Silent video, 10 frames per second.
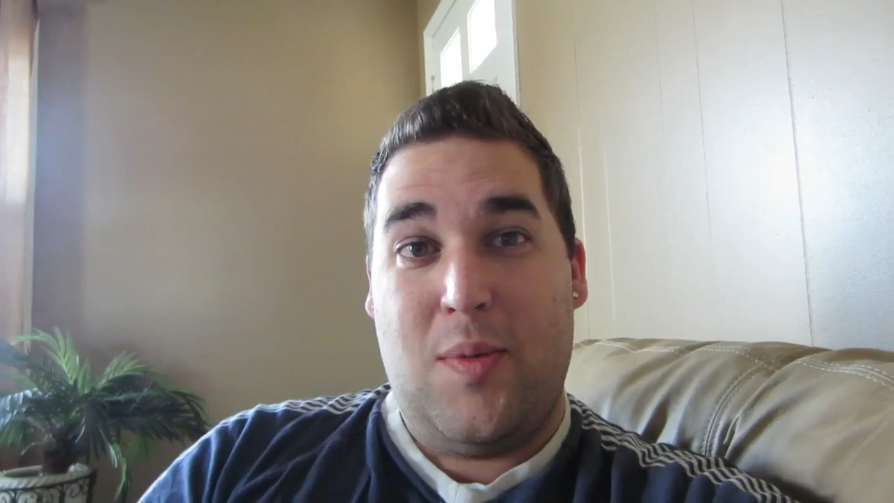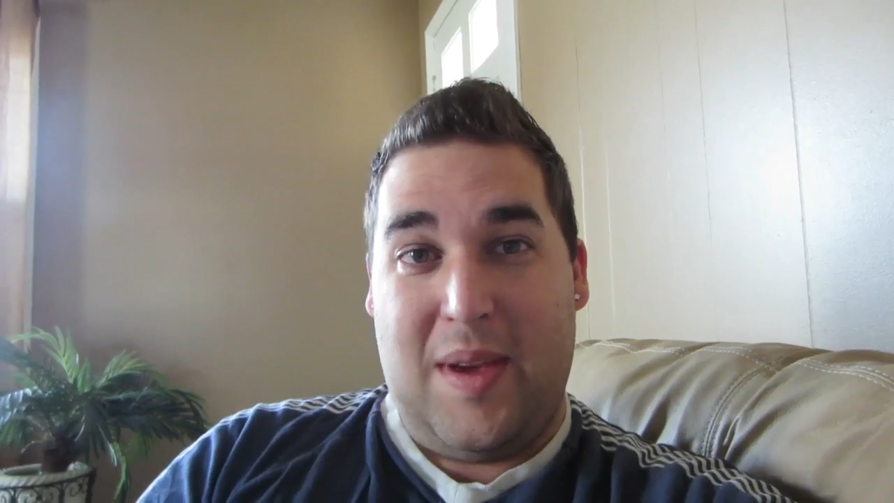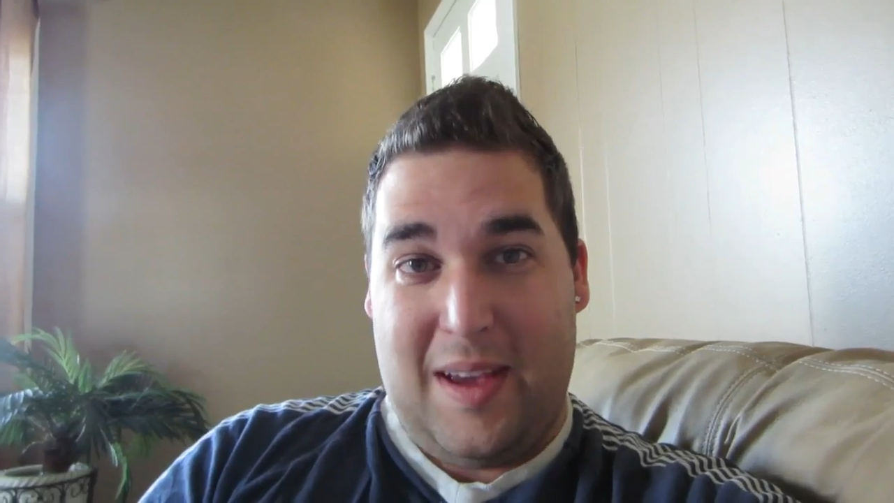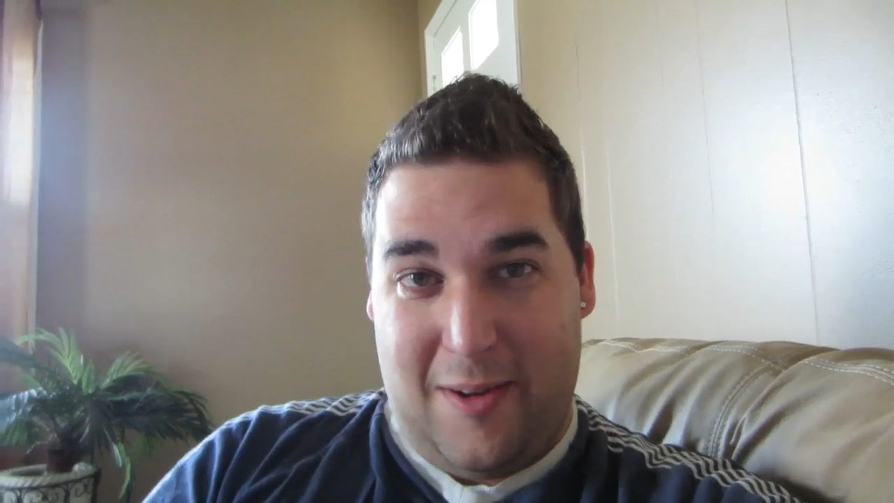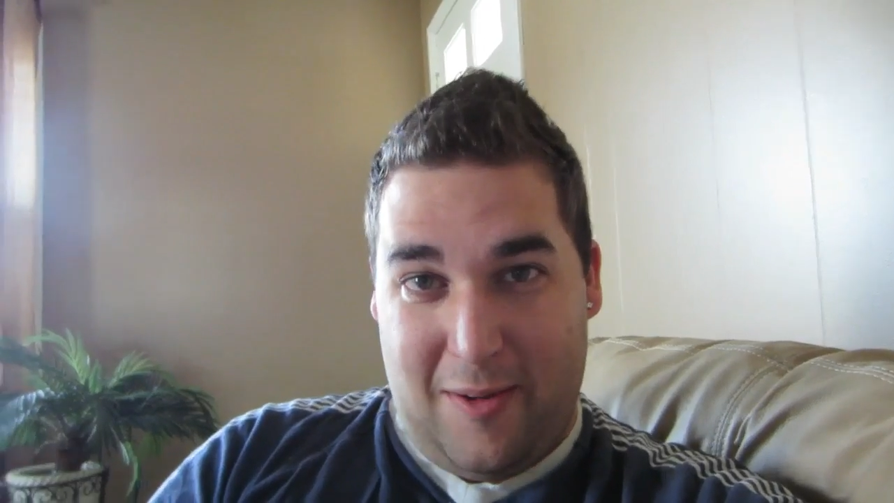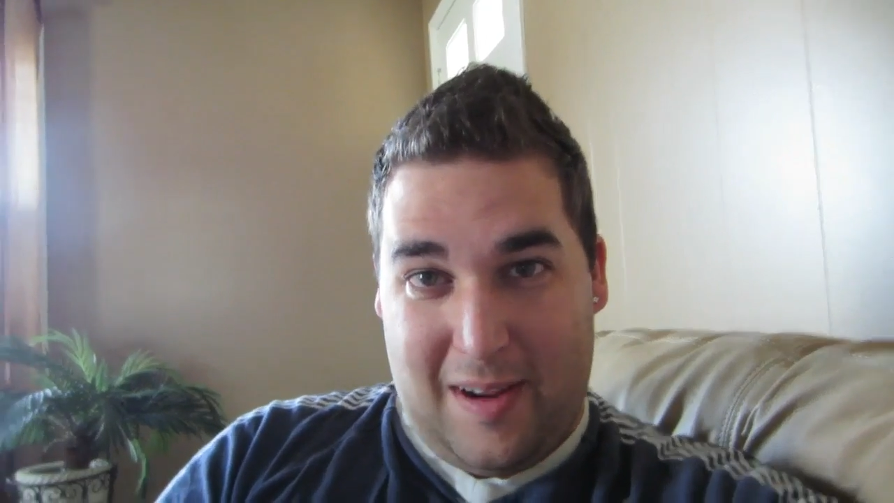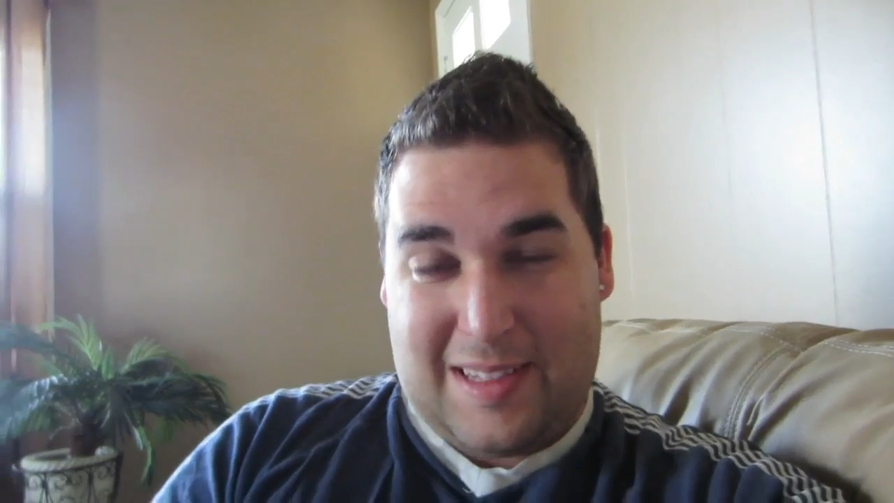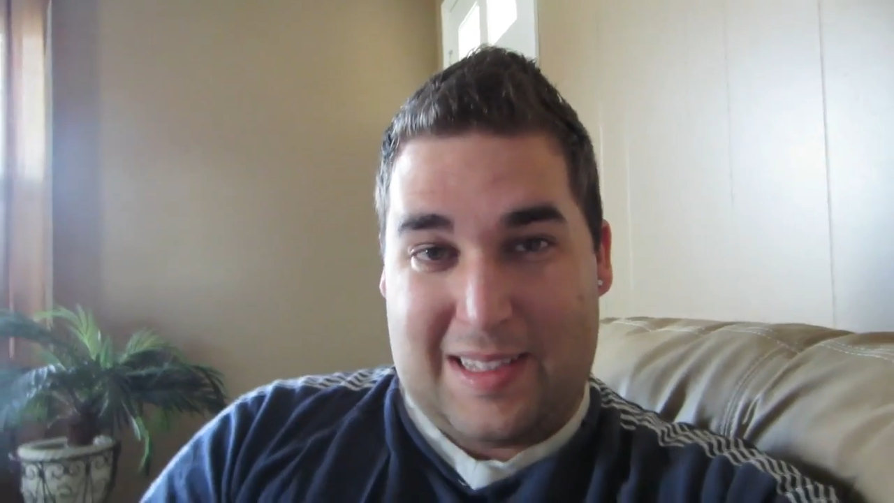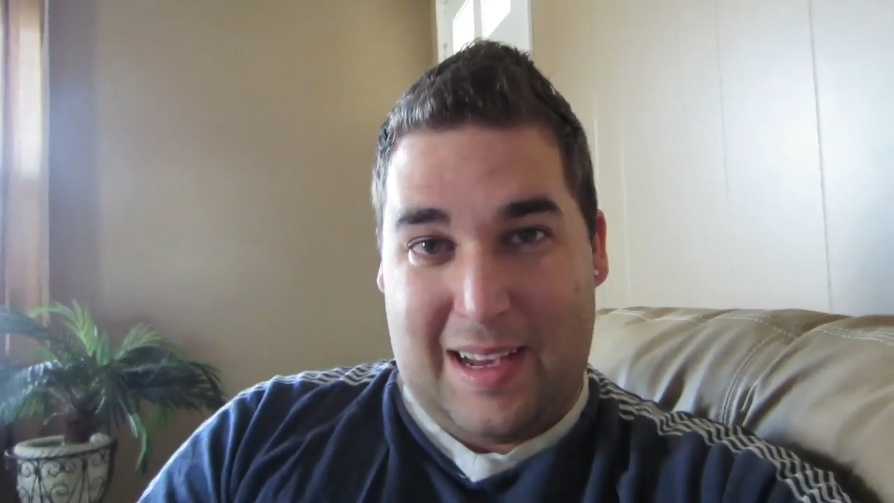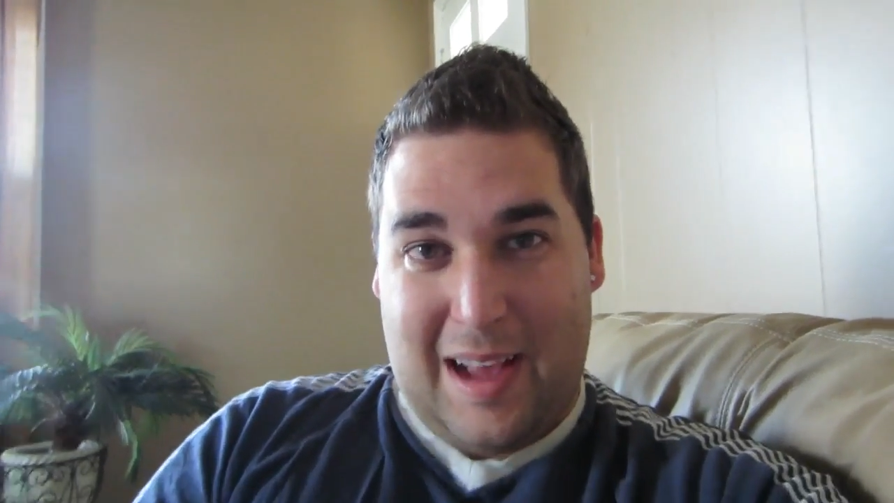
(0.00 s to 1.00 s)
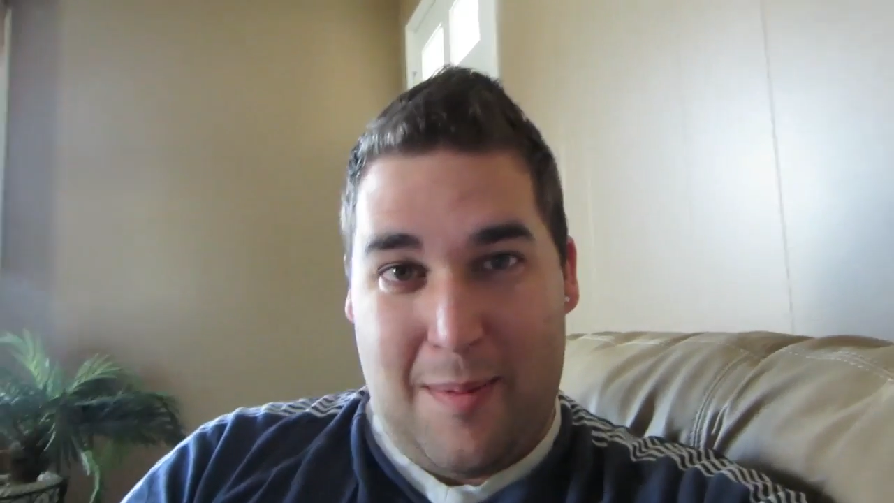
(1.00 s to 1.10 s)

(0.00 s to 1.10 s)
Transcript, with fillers: be interesting.